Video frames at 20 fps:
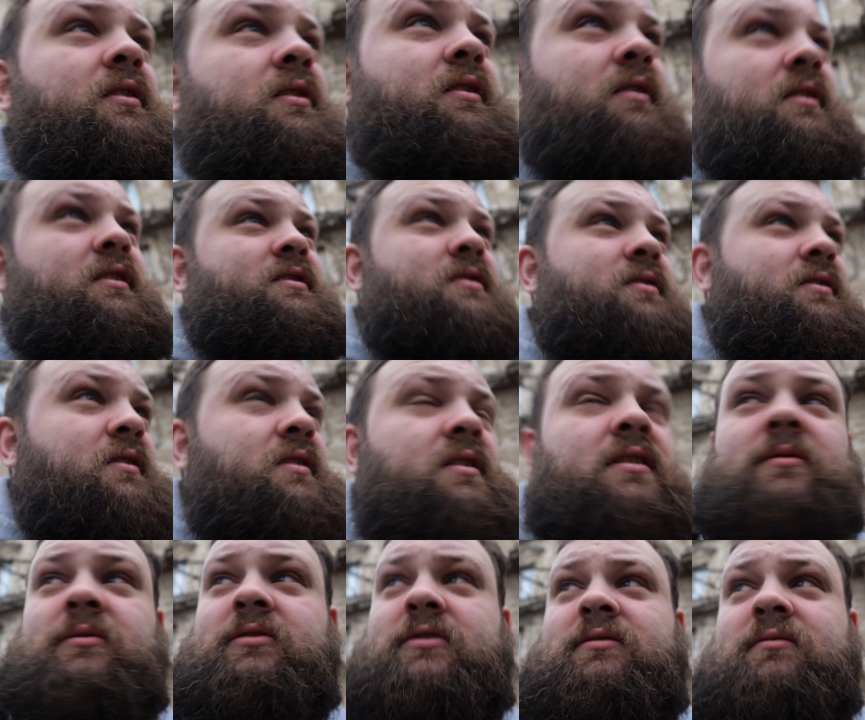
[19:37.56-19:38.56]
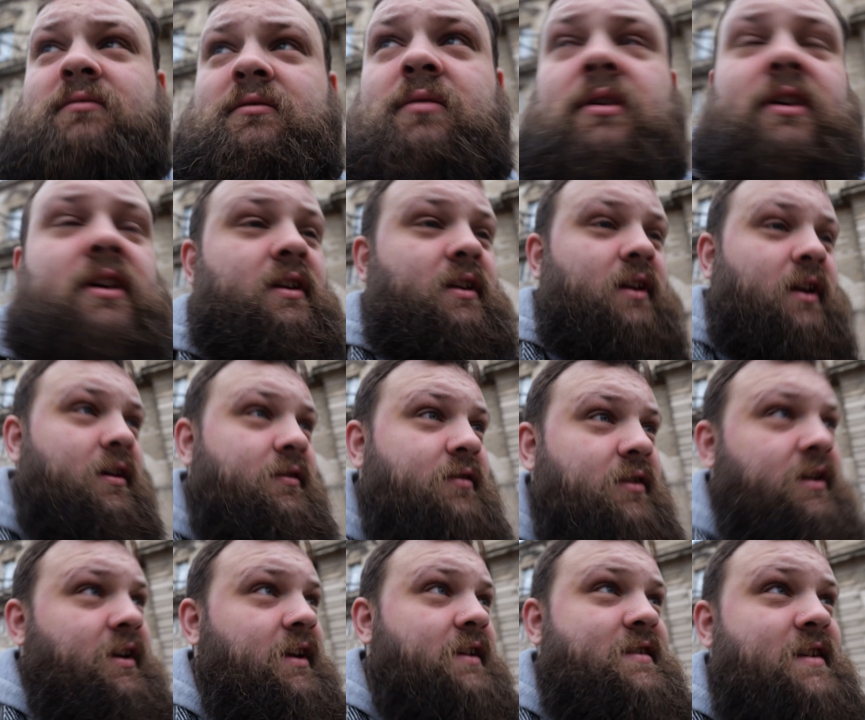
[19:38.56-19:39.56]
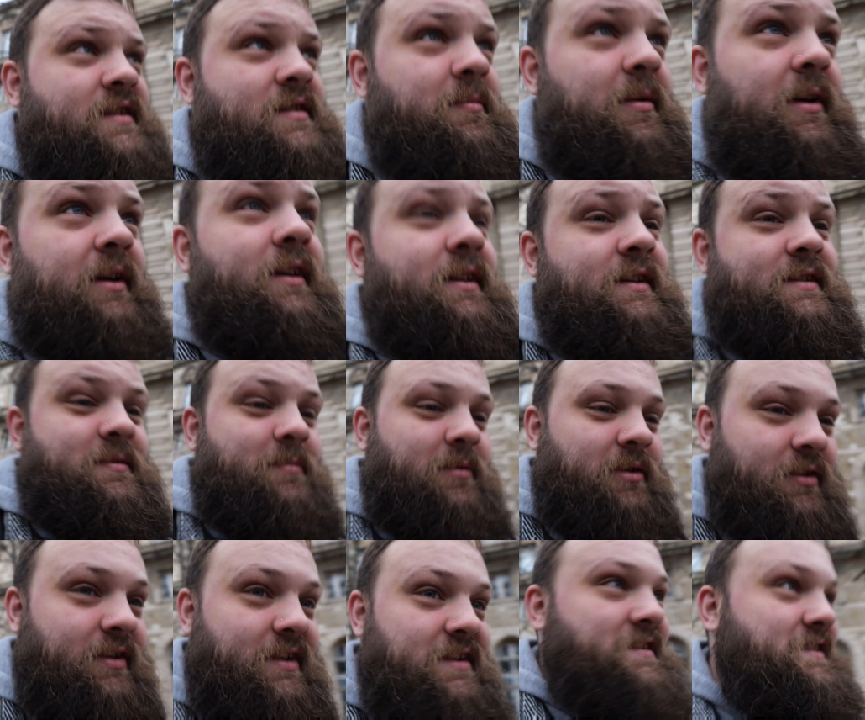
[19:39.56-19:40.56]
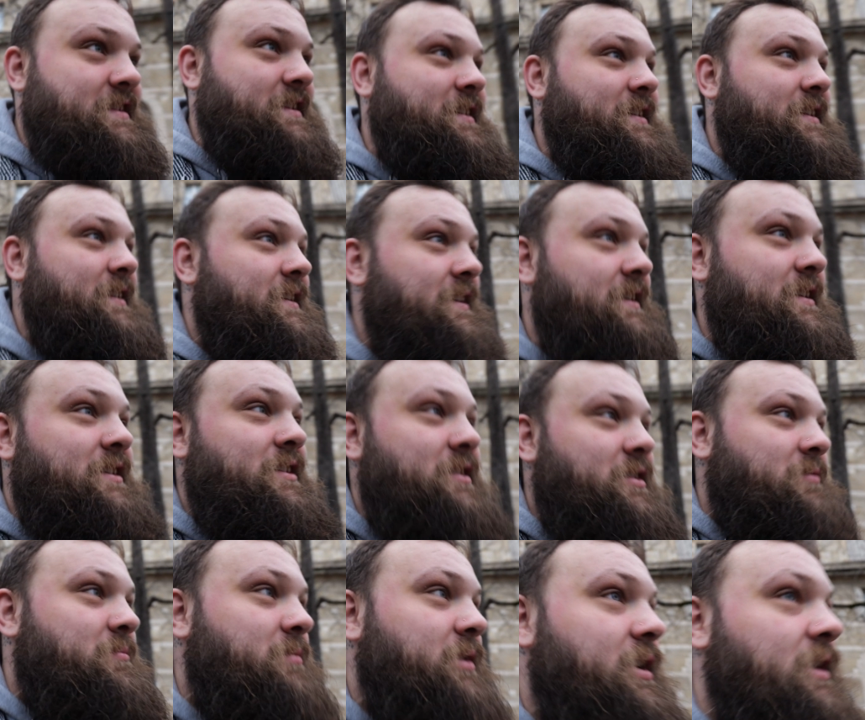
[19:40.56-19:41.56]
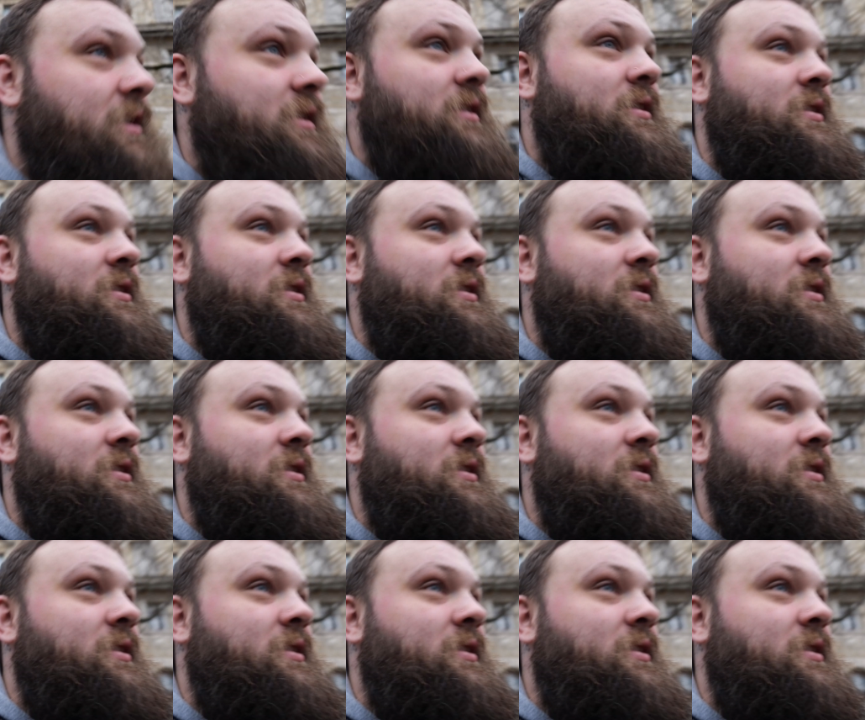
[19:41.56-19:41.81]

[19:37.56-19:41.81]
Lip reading: It was quicker than I fucking anticipated, to be honest. But